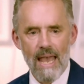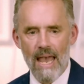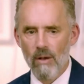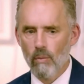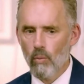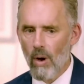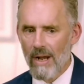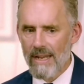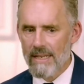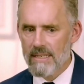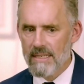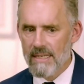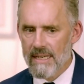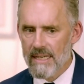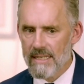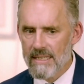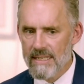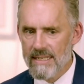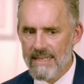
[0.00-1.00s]
And what does
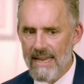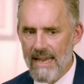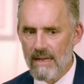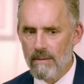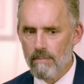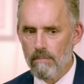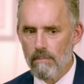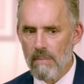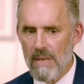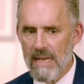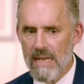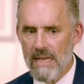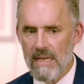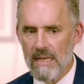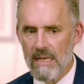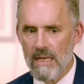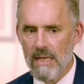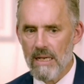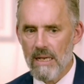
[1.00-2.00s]
consent
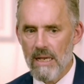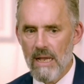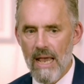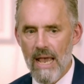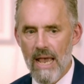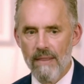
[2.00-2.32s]
mean?